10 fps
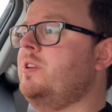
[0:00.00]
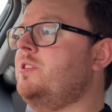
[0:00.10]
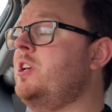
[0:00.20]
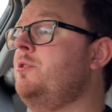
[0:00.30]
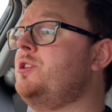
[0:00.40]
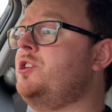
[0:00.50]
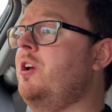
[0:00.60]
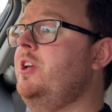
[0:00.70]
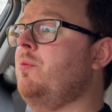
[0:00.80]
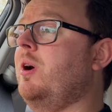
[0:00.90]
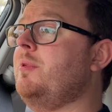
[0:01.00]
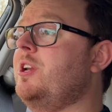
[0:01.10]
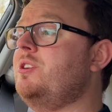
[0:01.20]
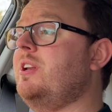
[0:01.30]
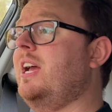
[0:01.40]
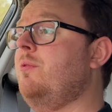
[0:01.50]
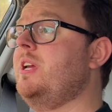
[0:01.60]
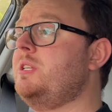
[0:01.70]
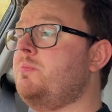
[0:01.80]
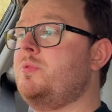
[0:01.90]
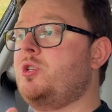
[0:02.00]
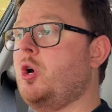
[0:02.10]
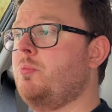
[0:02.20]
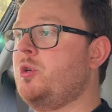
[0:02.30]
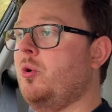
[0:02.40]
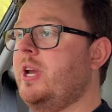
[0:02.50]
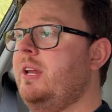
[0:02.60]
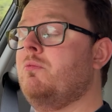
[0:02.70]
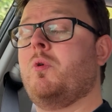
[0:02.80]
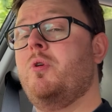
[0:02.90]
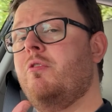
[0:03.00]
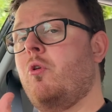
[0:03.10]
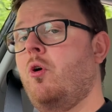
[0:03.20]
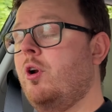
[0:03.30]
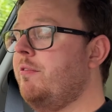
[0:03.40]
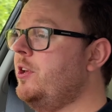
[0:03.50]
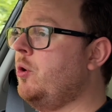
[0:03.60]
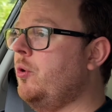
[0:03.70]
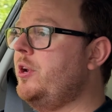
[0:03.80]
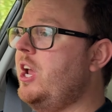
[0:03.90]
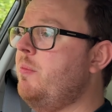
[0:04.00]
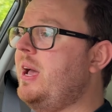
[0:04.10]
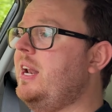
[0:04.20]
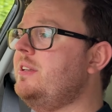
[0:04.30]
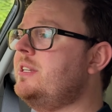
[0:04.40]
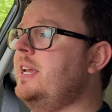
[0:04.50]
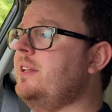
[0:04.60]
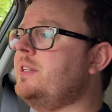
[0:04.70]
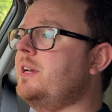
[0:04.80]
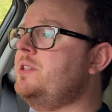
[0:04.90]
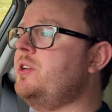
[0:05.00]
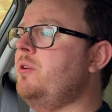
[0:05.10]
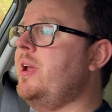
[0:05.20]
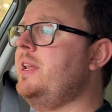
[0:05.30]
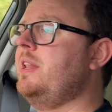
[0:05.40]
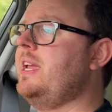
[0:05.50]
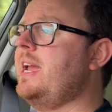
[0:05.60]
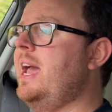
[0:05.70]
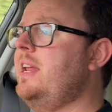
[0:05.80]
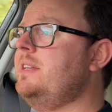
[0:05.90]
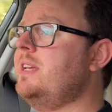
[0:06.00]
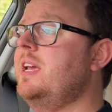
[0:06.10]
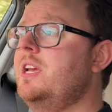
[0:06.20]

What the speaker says: So to show you what I'm going to do now is stop talking, remove all of the audio balancing that I do in the edit,